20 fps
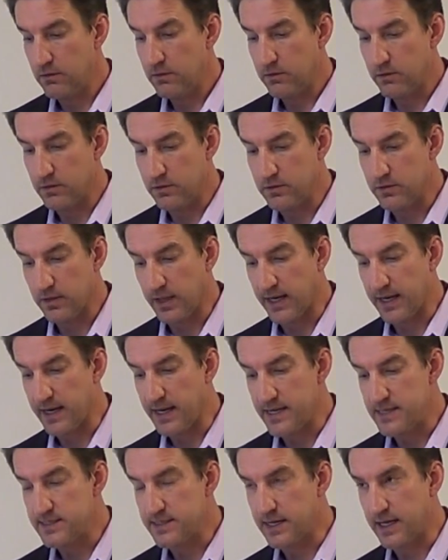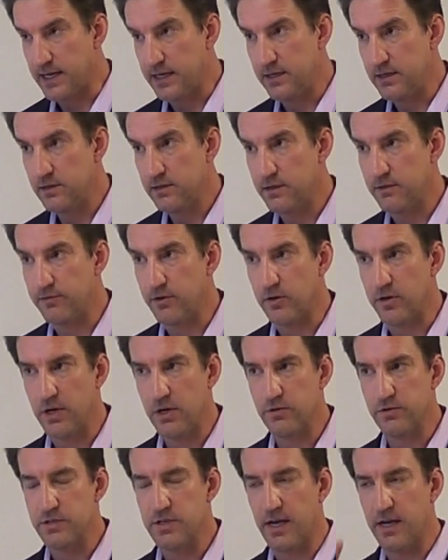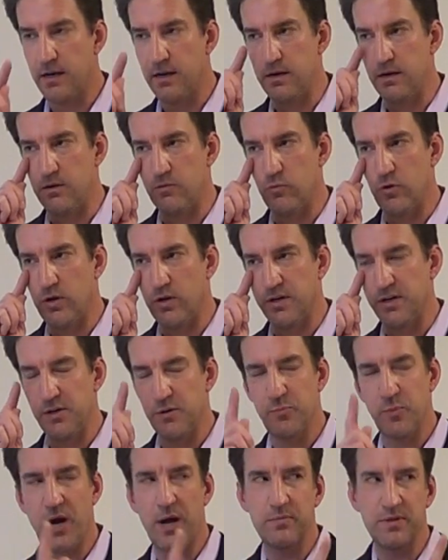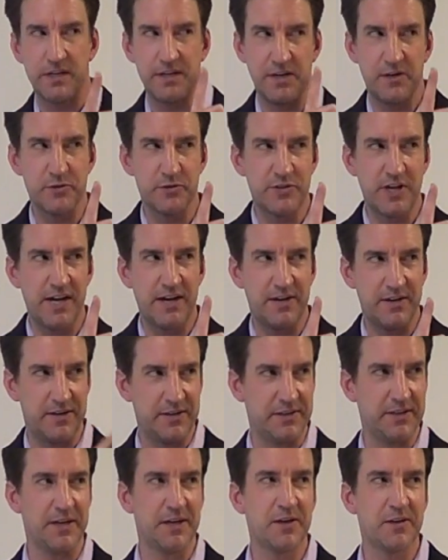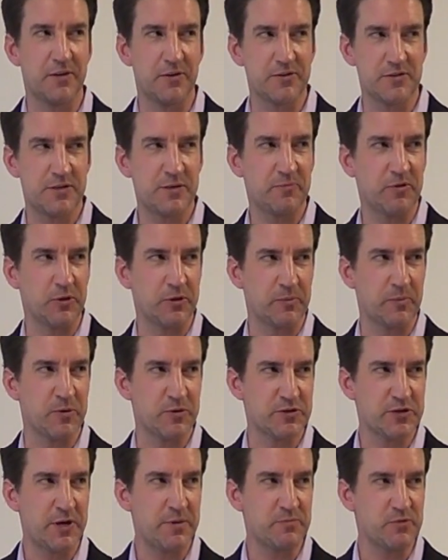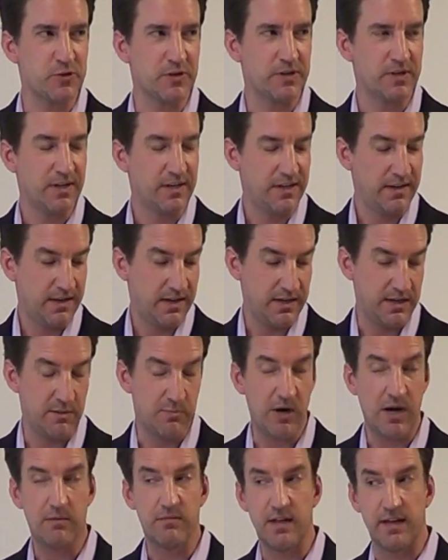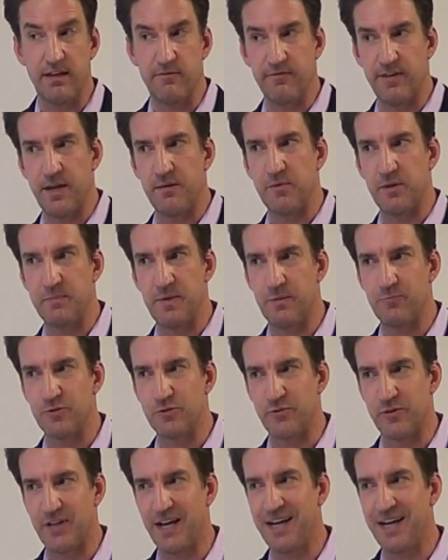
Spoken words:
So just like eyesight, if you're nearsighted in one, you're probably nearsighted in the other, similar prescription, and you probably have family members with